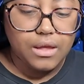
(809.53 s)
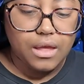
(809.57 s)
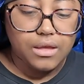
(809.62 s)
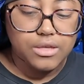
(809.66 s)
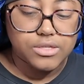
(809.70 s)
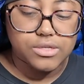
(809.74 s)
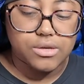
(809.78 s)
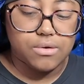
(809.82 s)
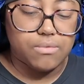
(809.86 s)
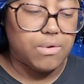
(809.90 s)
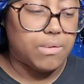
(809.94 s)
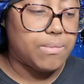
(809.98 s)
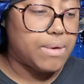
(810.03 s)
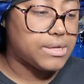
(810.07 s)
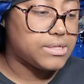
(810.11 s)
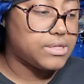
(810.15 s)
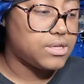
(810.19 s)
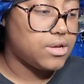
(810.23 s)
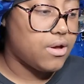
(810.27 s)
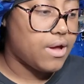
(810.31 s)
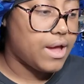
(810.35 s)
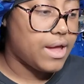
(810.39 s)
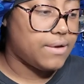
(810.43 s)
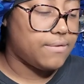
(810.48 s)
So we're about to
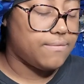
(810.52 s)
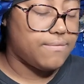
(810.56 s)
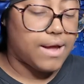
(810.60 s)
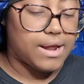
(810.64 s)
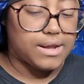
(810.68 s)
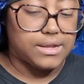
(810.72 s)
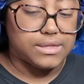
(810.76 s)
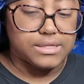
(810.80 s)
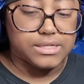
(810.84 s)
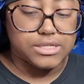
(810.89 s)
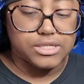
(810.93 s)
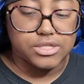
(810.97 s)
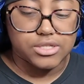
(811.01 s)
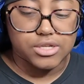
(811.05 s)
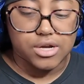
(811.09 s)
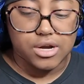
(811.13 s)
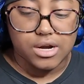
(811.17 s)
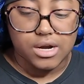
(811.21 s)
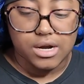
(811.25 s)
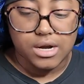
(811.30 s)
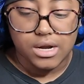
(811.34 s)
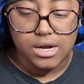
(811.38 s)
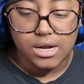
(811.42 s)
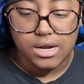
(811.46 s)
go ahead and finally
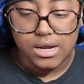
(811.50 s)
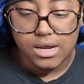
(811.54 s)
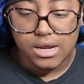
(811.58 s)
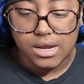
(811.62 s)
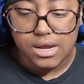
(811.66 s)
start.